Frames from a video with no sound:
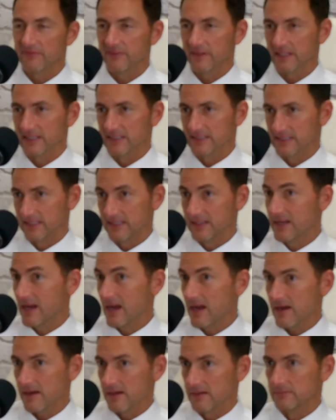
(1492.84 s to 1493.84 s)
efficacy.
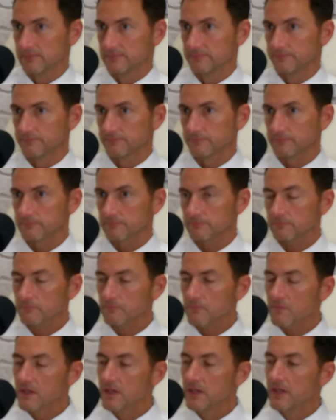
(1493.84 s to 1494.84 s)
Yeah.
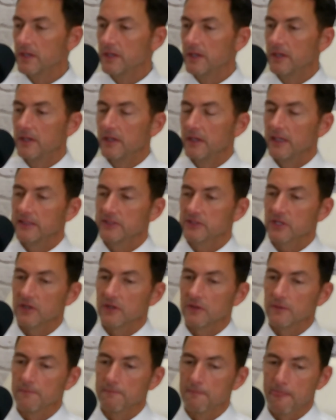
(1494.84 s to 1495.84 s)
And
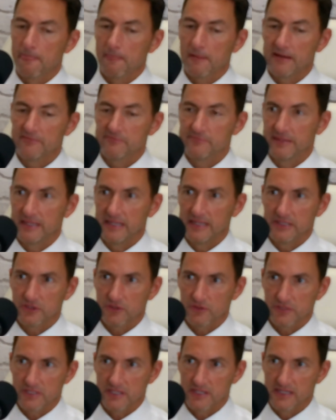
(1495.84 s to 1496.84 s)
so I've been
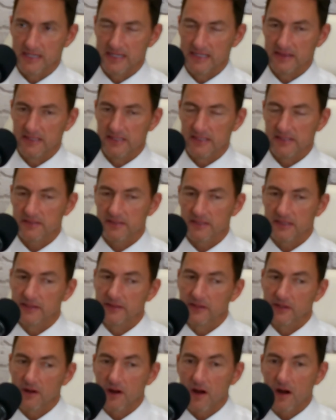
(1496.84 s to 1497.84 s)
interested in this,
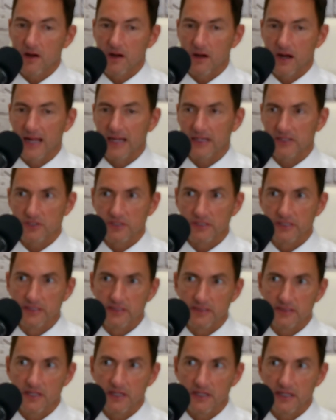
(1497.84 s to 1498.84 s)
and there are actually
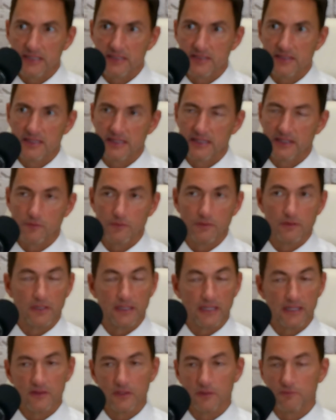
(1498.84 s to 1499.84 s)
studies in,
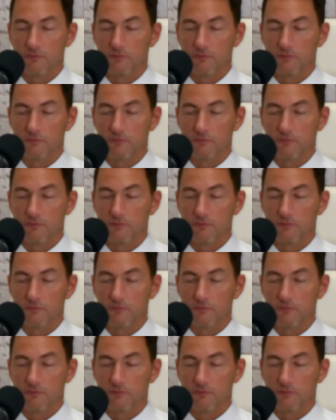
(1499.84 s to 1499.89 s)
again, the